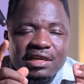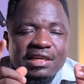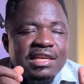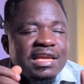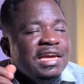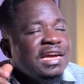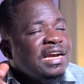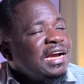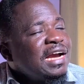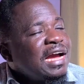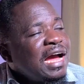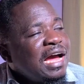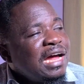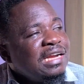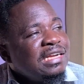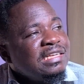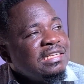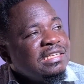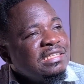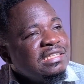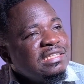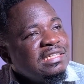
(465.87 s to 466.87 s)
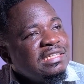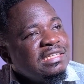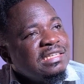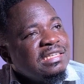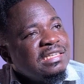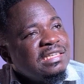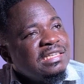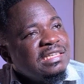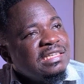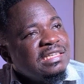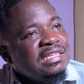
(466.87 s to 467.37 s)
They can
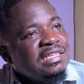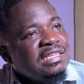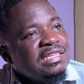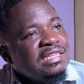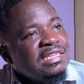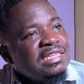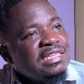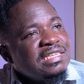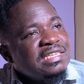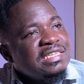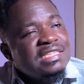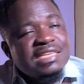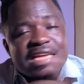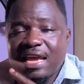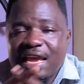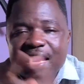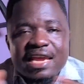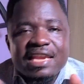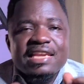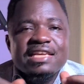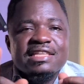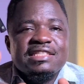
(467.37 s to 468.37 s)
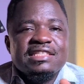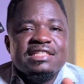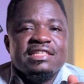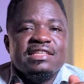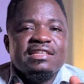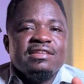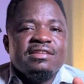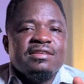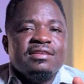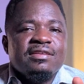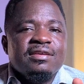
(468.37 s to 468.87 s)
say
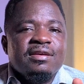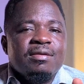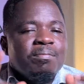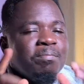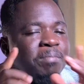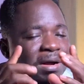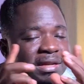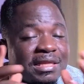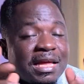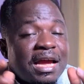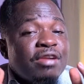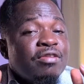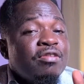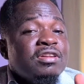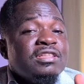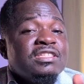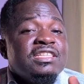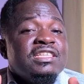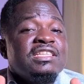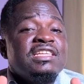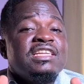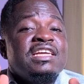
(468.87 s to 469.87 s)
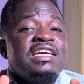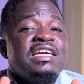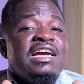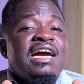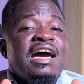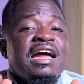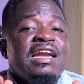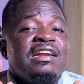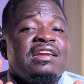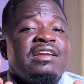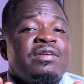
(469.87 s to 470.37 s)
anything, but I don't think they
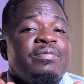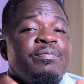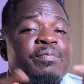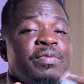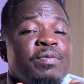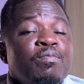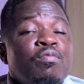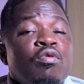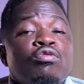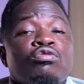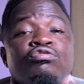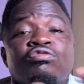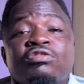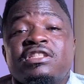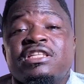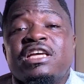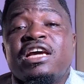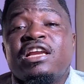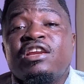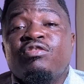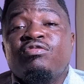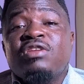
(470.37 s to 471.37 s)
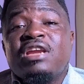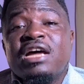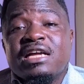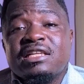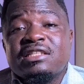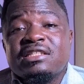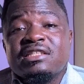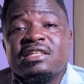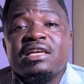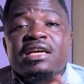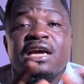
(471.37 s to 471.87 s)
can be bold to tell you
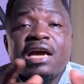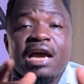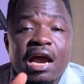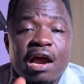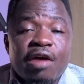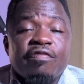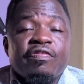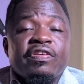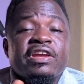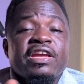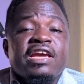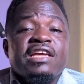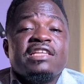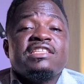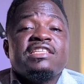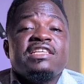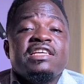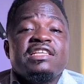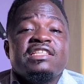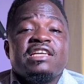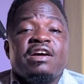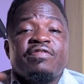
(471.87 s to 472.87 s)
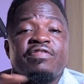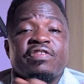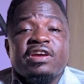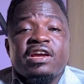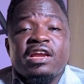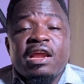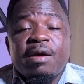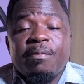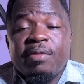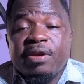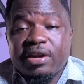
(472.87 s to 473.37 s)
that Africans hate
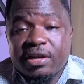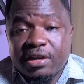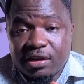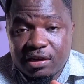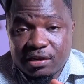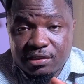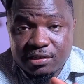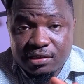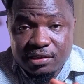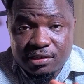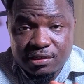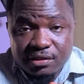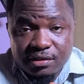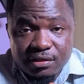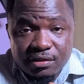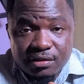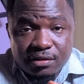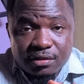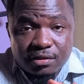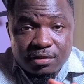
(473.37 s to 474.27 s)
African Americans.